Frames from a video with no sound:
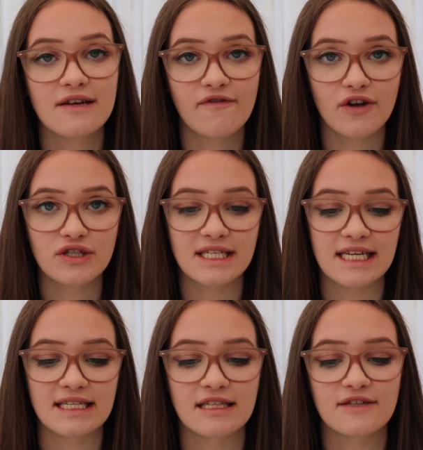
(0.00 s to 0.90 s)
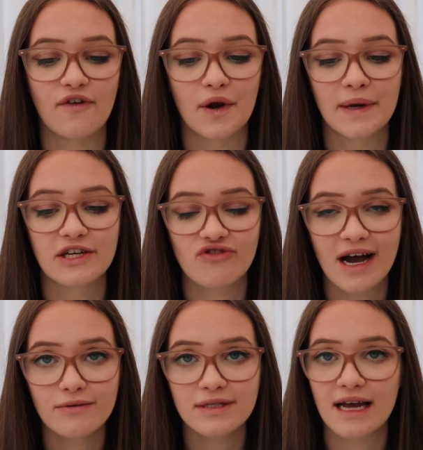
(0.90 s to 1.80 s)
flood seasons following
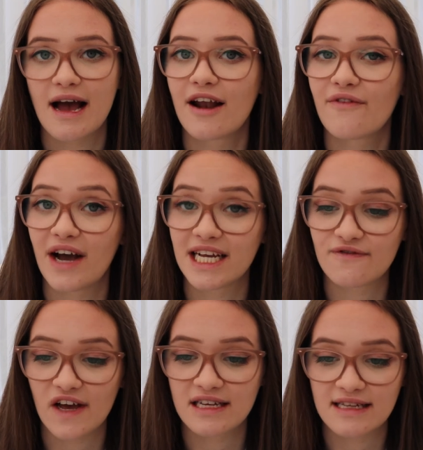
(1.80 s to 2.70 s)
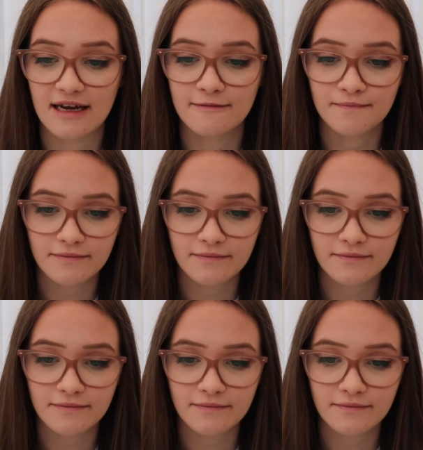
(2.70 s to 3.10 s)
drought, and vice versa.